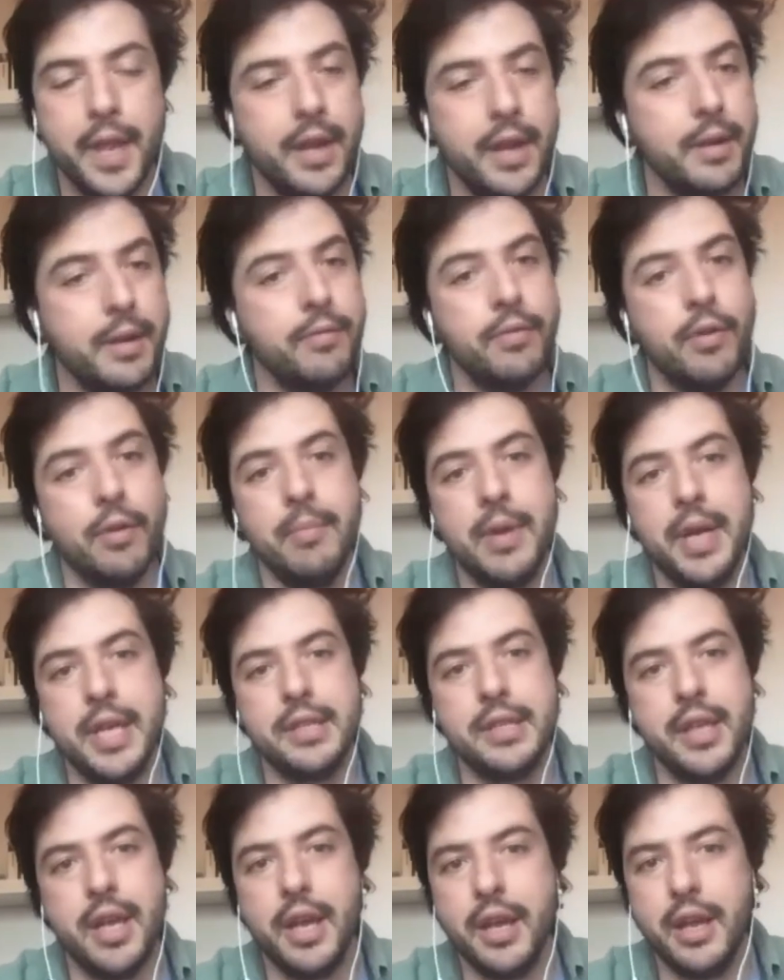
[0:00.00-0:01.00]
from my
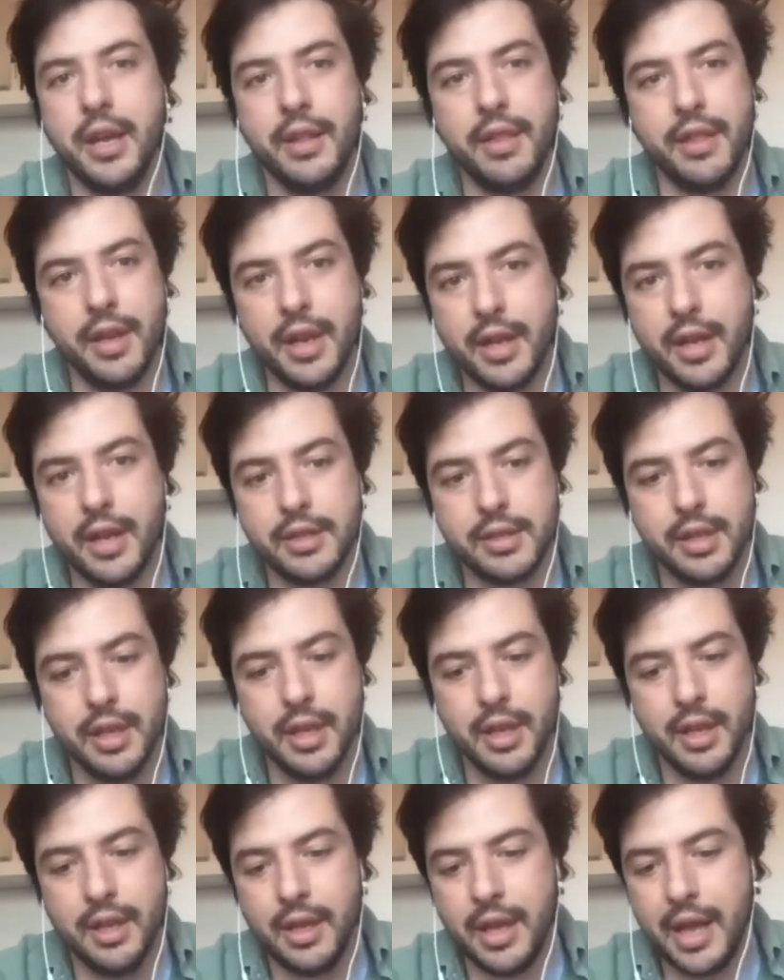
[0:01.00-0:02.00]
side, anything else,
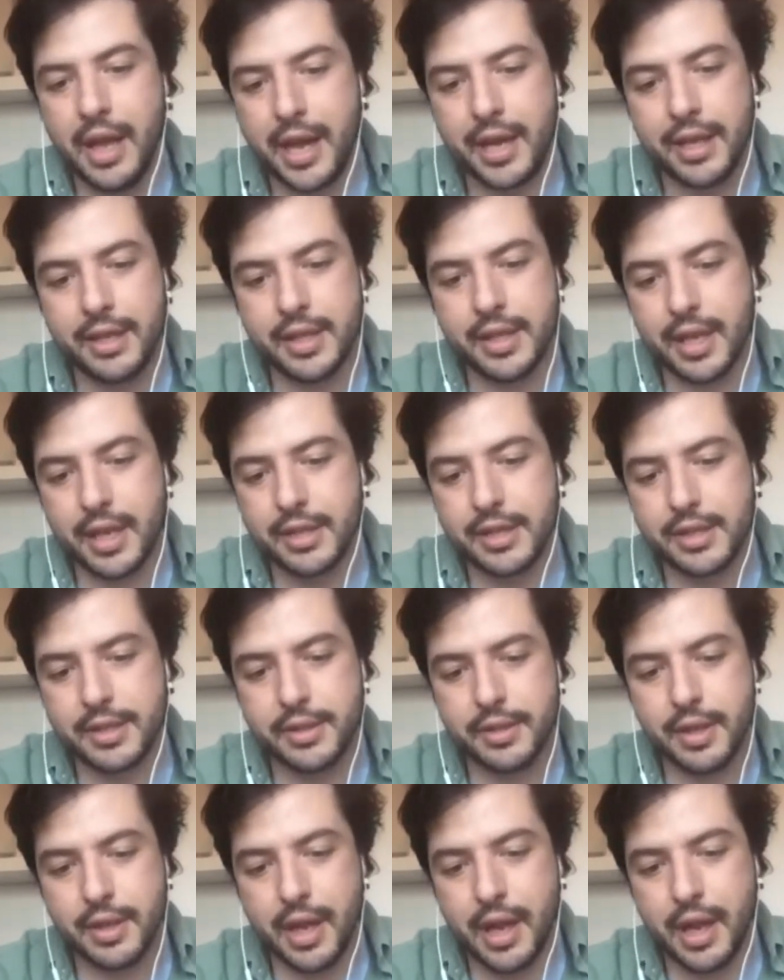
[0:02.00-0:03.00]
I just
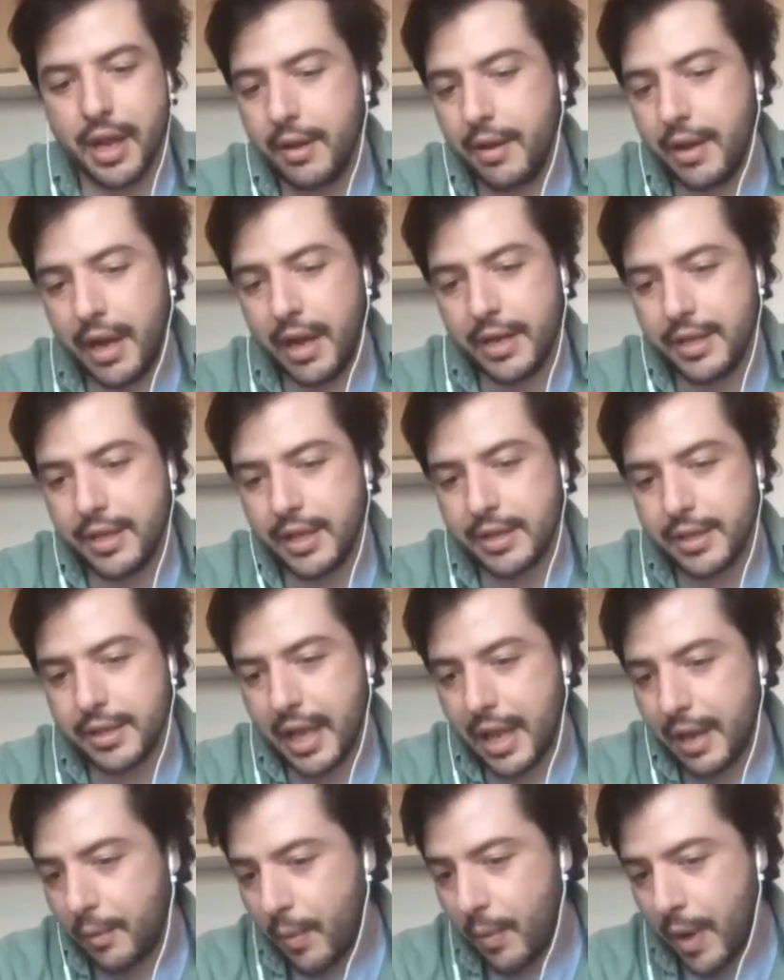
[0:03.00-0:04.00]

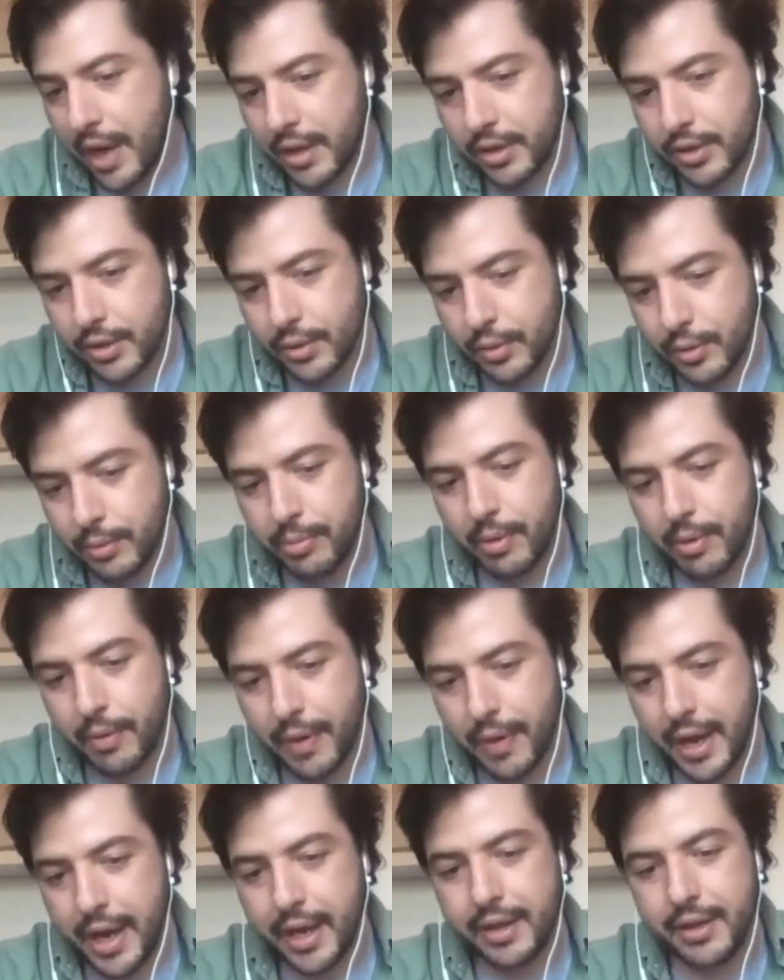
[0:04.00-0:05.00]
want to
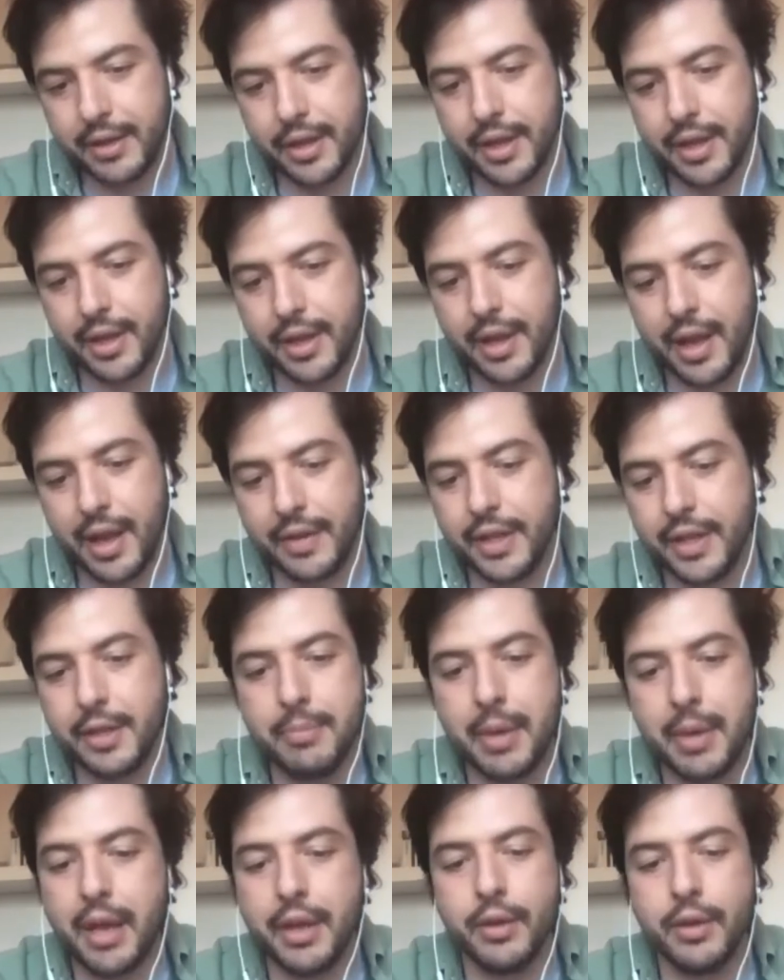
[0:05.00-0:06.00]
provide added
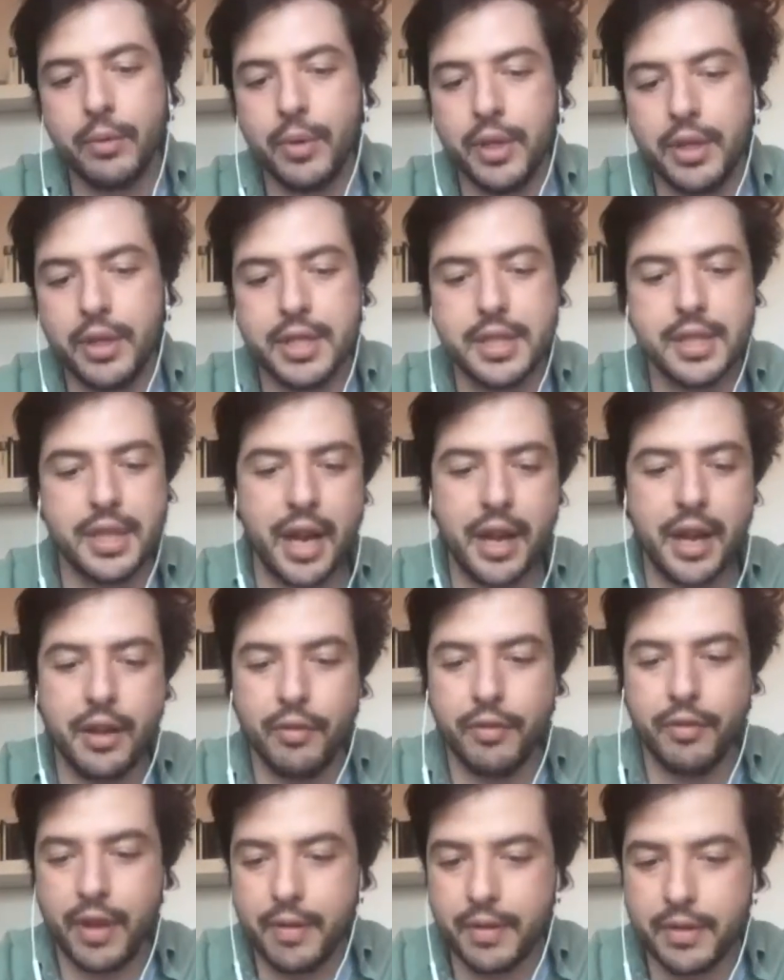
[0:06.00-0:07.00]
value with this kind
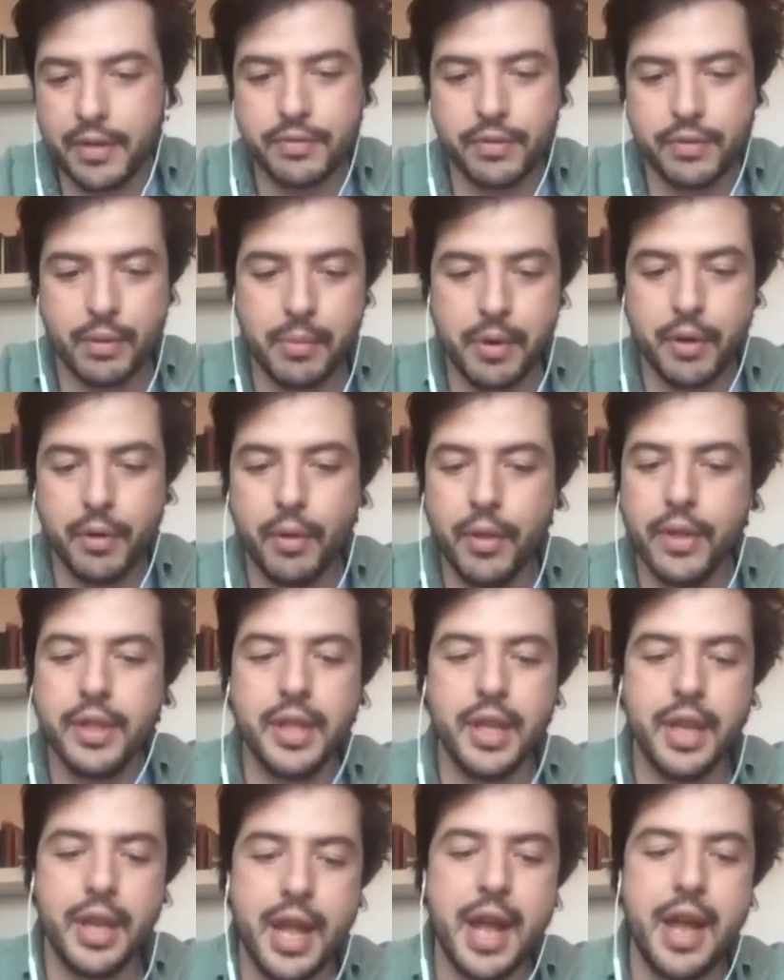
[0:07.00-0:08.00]
of events from Erudite
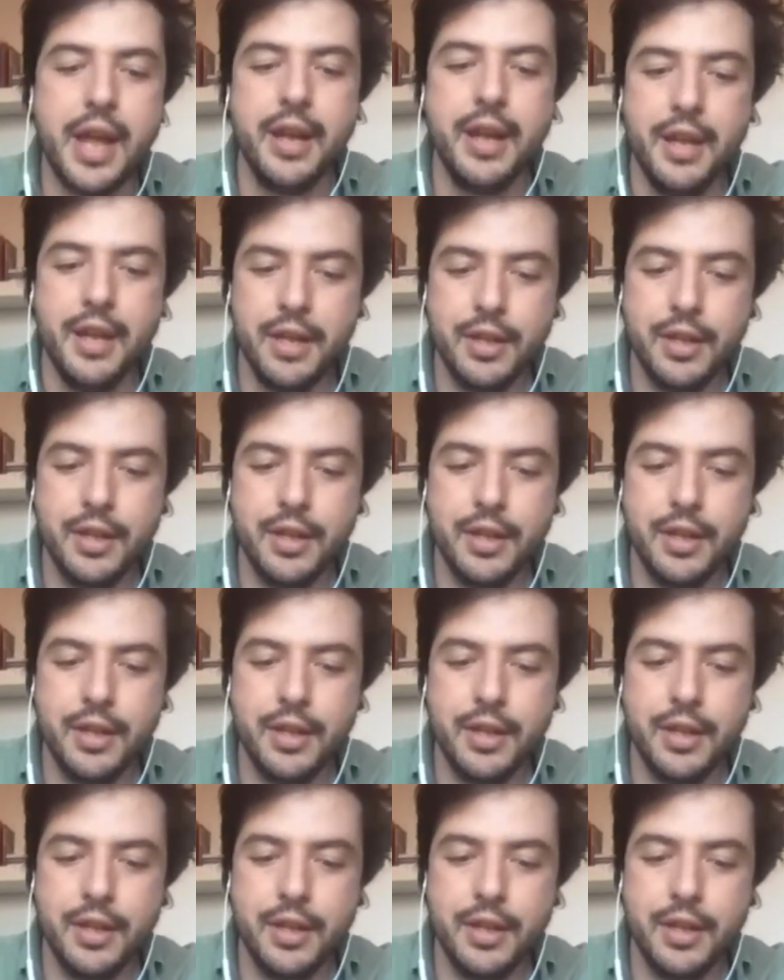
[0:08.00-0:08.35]
AI.